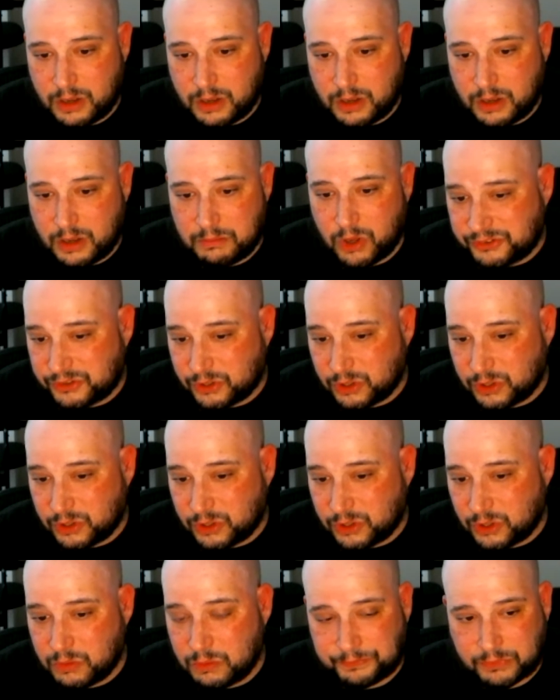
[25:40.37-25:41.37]

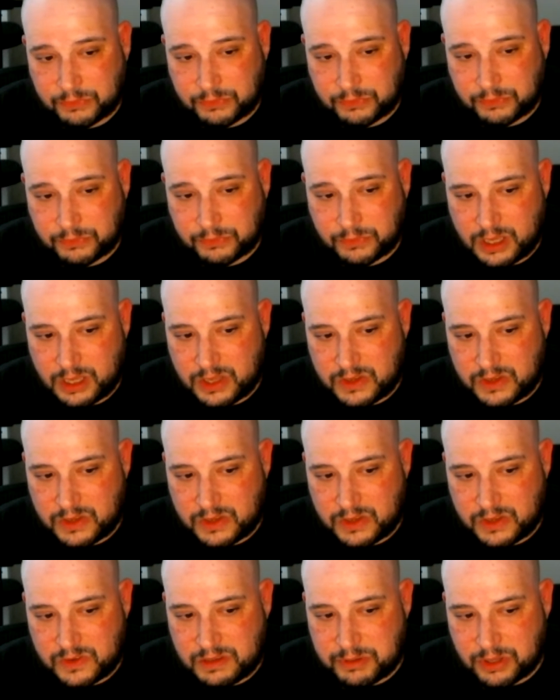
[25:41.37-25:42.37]
Also is
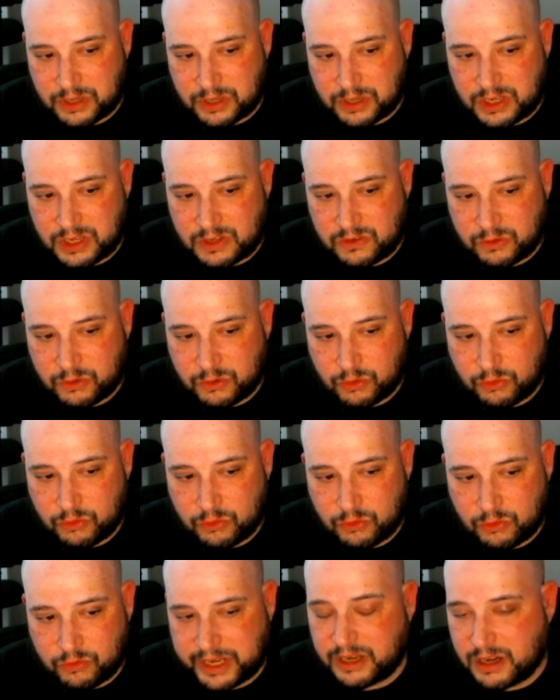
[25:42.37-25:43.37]
the ability to
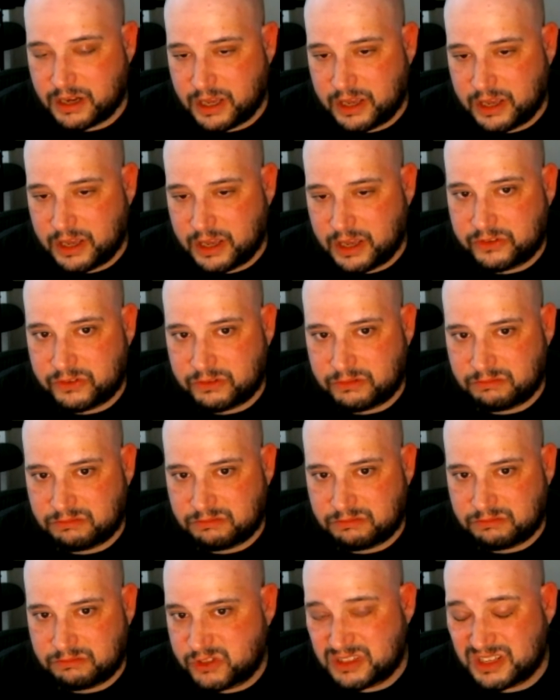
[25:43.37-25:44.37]
recognize,
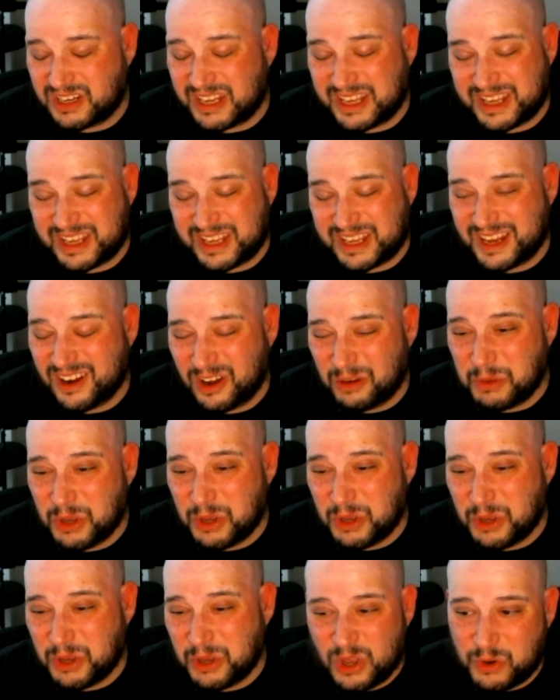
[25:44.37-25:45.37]
just in GitHub,
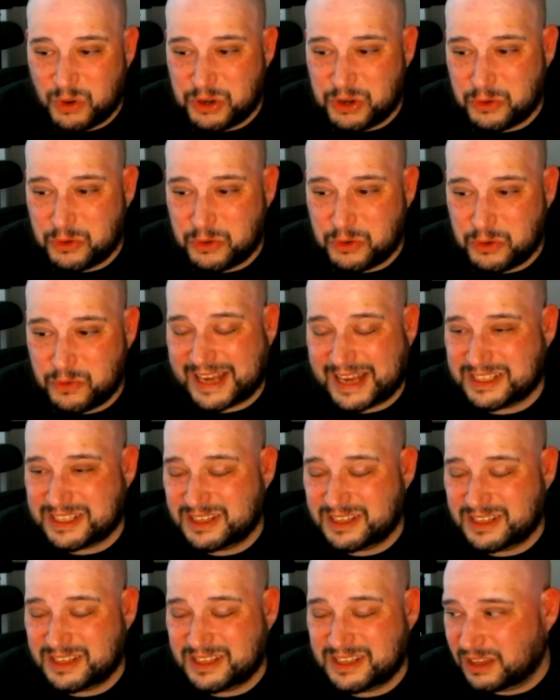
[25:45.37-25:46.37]
when you've
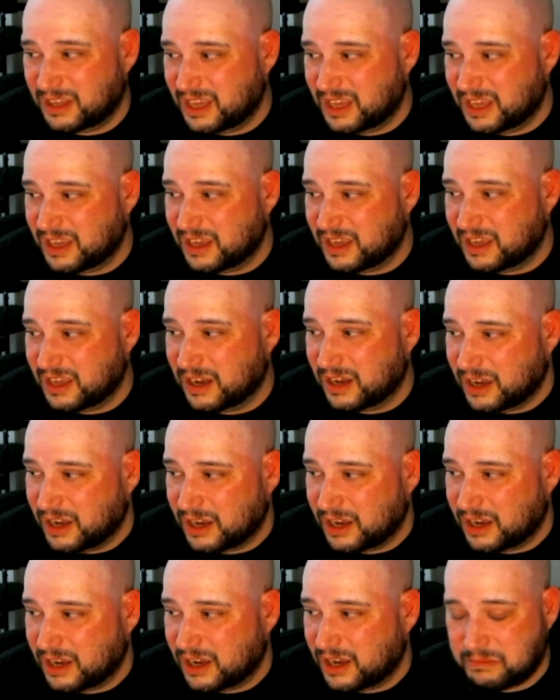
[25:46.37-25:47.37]
accidentally
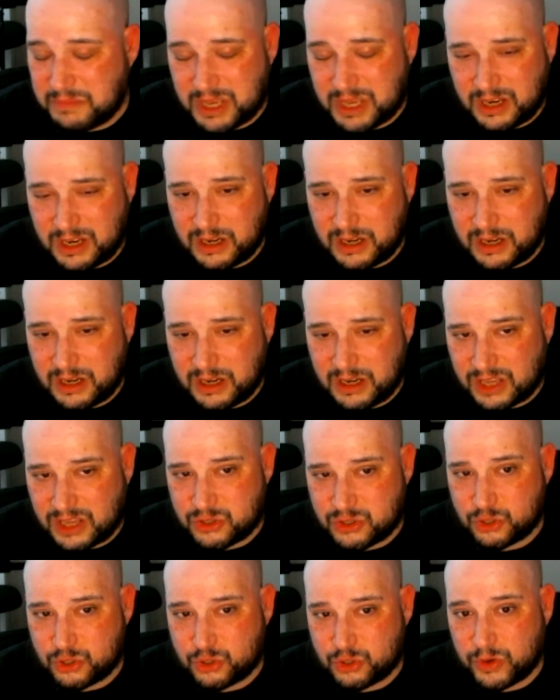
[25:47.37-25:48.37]
committed
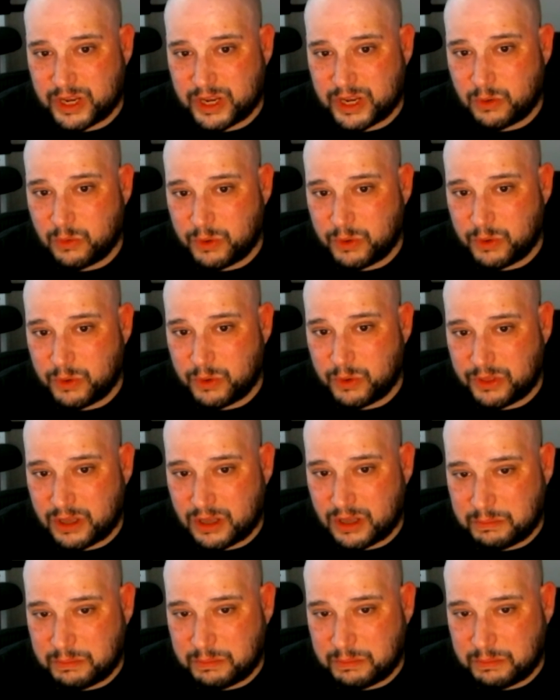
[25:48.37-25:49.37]
a string with
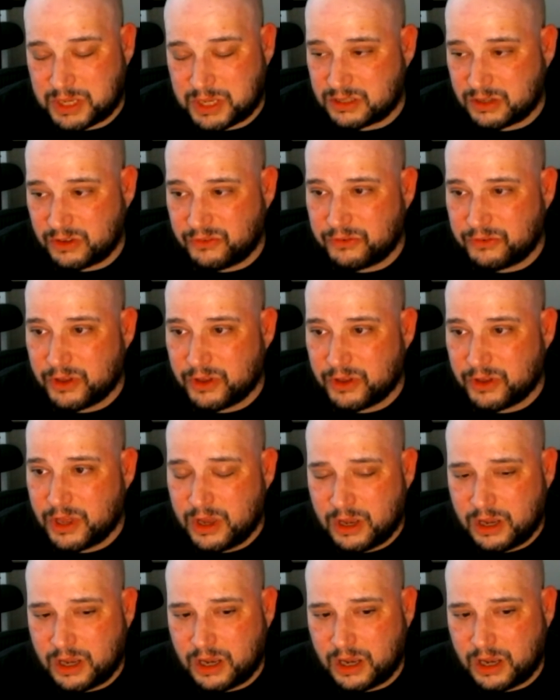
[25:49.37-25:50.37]
a piece of
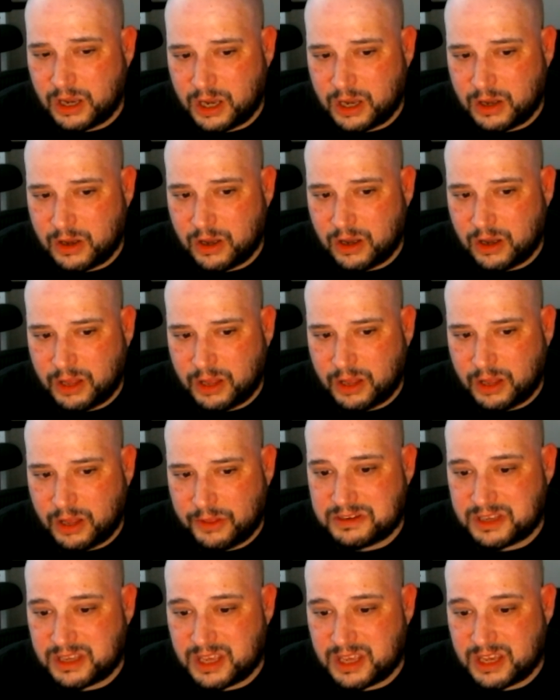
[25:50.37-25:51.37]

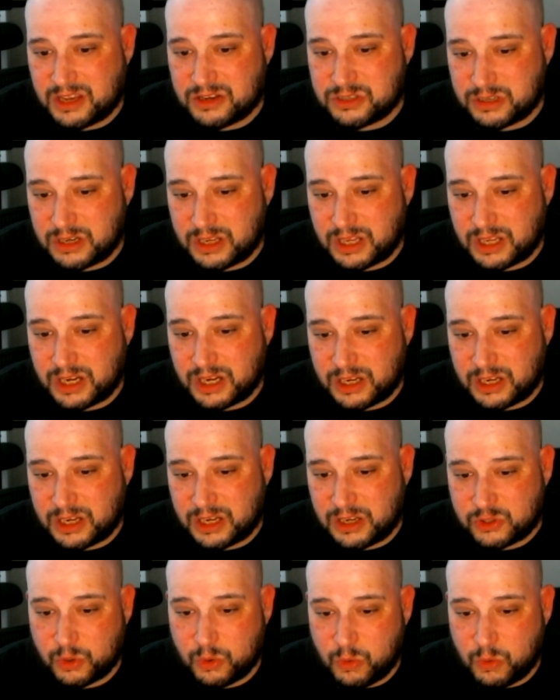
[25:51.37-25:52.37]
authentication in it.
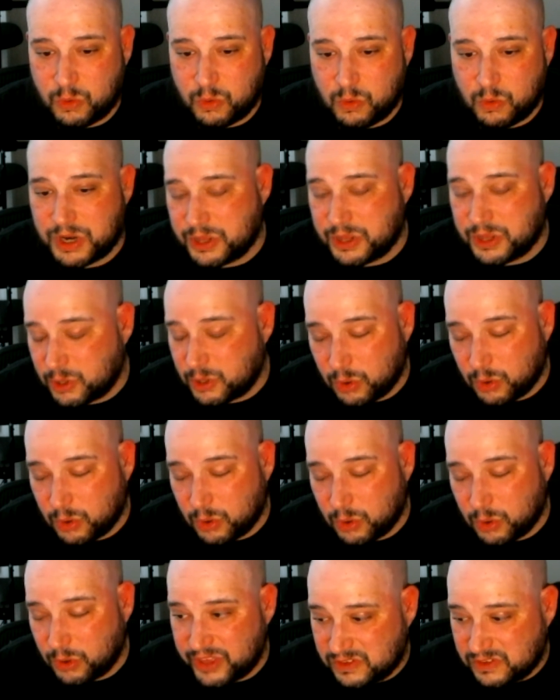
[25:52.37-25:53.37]
So one of the
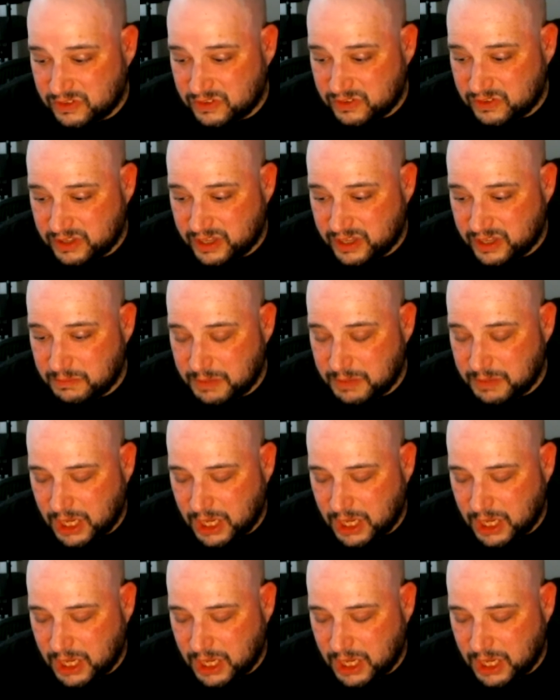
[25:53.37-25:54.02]
cool things is that